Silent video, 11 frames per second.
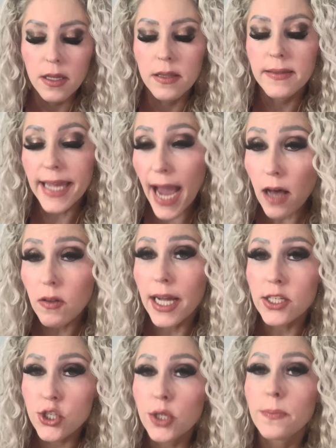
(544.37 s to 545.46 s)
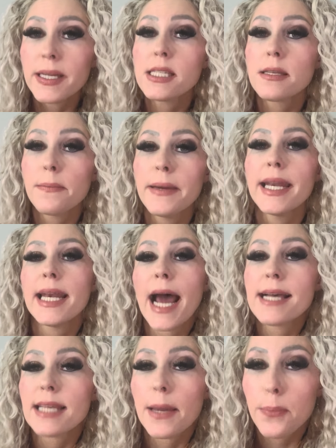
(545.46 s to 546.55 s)
The outline should be submitted
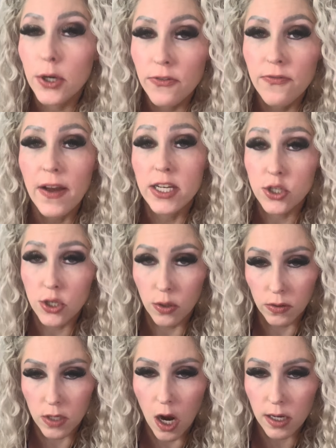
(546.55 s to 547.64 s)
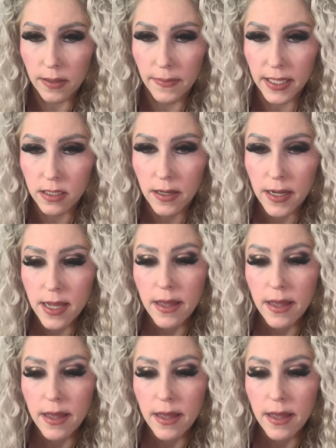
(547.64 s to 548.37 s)
as a professional document.